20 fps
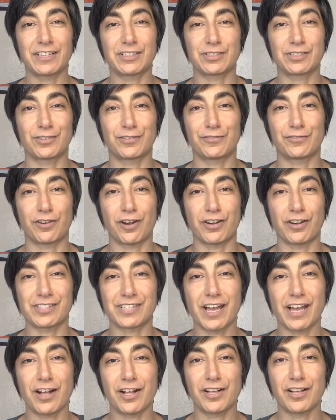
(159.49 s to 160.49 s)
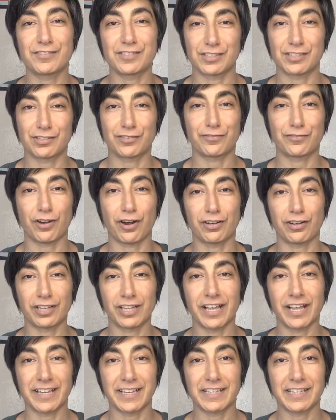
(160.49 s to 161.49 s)
It's good for ourselves. It's good for our
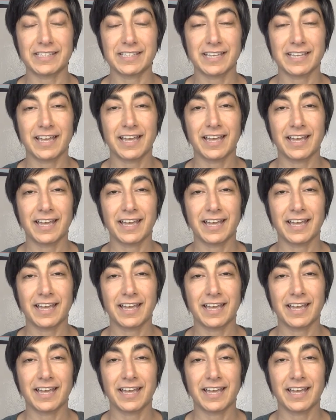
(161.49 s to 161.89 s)
clients.